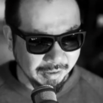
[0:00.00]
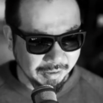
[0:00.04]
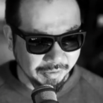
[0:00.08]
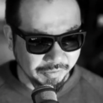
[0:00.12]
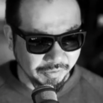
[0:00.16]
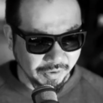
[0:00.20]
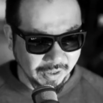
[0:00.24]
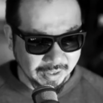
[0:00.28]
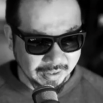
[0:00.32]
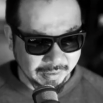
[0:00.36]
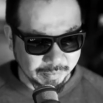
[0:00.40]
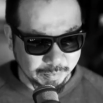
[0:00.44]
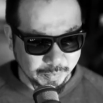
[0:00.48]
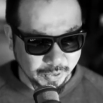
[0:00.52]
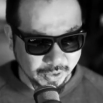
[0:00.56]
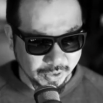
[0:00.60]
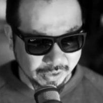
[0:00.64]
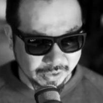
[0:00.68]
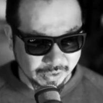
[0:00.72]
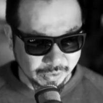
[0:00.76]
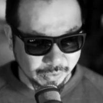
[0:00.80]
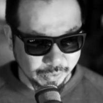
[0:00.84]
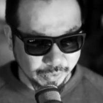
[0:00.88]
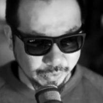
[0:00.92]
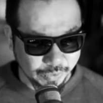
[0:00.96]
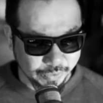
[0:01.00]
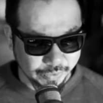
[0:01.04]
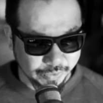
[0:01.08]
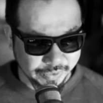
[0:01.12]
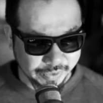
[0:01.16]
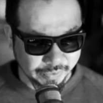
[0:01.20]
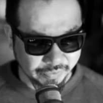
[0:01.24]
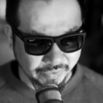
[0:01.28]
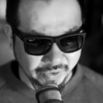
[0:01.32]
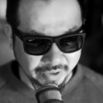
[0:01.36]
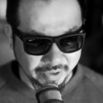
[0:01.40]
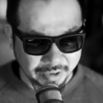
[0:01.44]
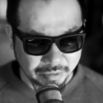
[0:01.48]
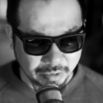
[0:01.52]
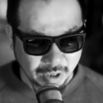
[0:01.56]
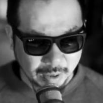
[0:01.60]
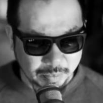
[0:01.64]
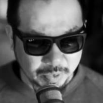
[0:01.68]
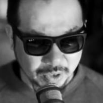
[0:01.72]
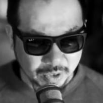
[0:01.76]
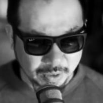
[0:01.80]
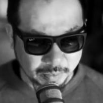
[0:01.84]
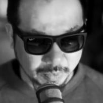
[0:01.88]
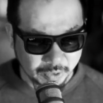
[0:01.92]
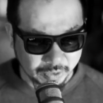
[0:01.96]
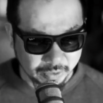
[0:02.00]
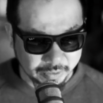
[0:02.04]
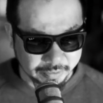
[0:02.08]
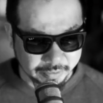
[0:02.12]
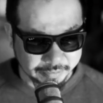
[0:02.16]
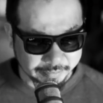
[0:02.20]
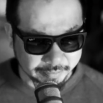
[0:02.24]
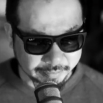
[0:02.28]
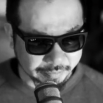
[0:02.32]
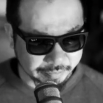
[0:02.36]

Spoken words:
find a person who's very reputable.